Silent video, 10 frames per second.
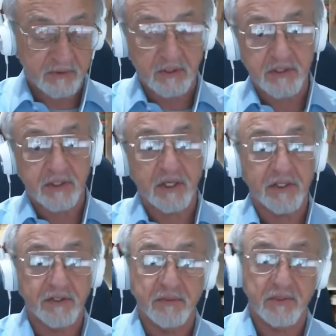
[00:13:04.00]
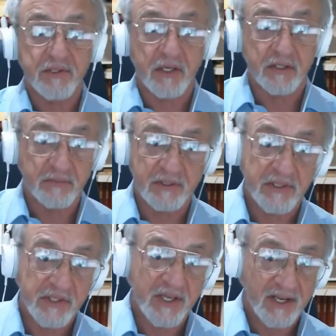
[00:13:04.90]
your education, you would have started with
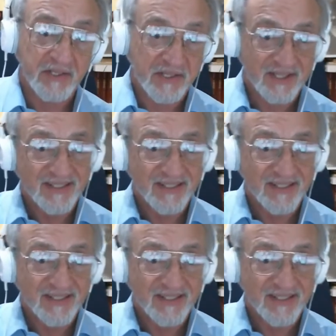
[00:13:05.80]
this text.